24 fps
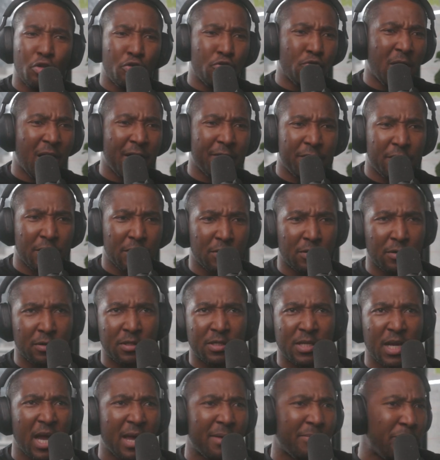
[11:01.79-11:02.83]
you're having a good
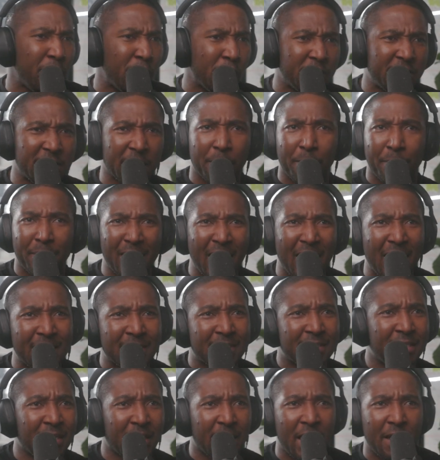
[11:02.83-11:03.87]
time, music
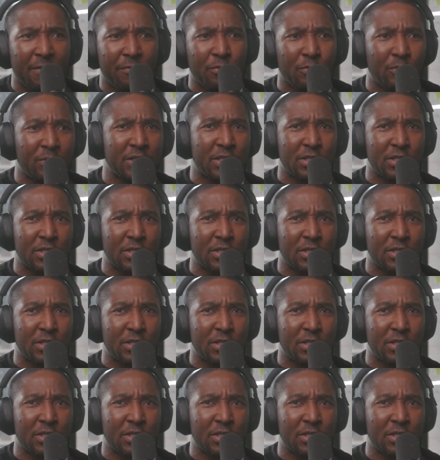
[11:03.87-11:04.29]
blasting, everyone's